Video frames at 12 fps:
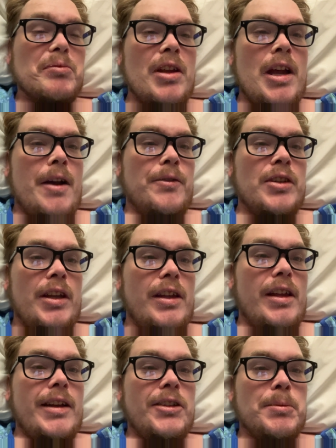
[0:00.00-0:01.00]
have
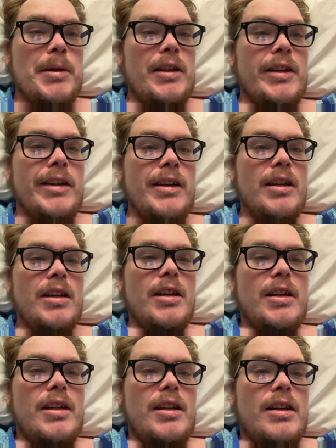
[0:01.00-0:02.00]
cellulitis in my leg.
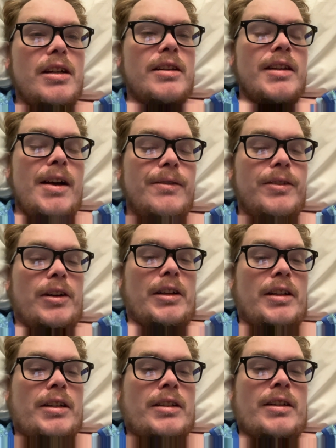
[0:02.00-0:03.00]
Not
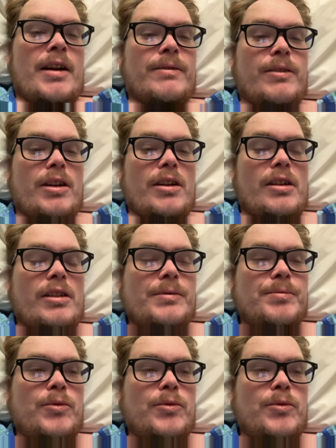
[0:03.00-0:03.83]
fun at all.